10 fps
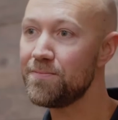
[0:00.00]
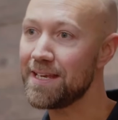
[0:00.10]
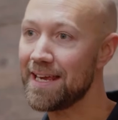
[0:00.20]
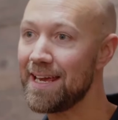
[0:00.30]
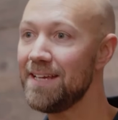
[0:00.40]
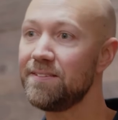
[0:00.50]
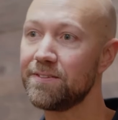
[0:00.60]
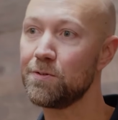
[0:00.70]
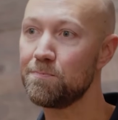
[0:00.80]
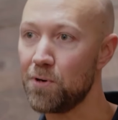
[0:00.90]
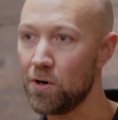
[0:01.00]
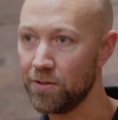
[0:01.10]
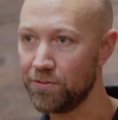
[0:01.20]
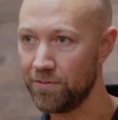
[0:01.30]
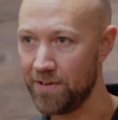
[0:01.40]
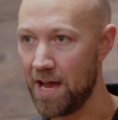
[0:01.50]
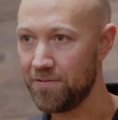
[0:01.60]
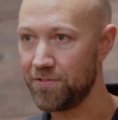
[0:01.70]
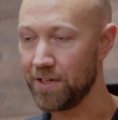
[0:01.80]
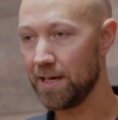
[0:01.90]
the eastern parts of
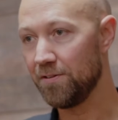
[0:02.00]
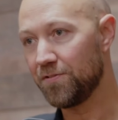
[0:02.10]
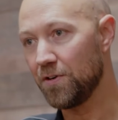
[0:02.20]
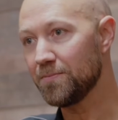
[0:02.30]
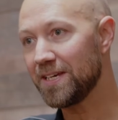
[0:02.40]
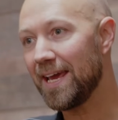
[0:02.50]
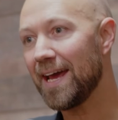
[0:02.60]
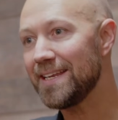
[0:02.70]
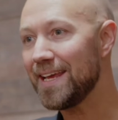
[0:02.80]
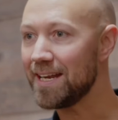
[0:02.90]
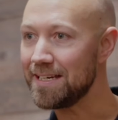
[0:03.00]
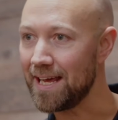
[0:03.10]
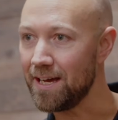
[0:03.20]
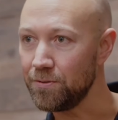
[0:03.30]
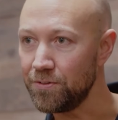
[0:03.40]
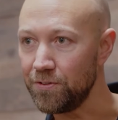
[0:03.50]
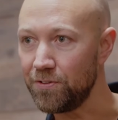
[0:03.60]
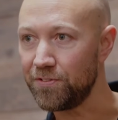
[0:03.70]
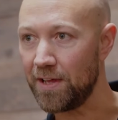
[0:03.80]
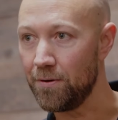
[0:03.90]
Africa, from Kenya down to
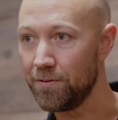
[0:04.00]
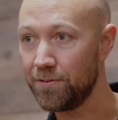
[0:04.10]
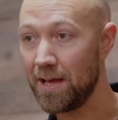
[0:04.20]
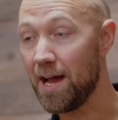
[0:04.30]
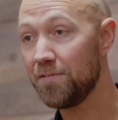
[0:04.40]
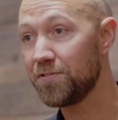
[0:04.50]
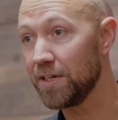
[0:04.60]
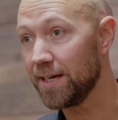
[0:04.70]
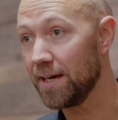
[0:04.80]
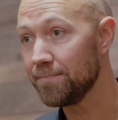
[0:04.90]
South Africa.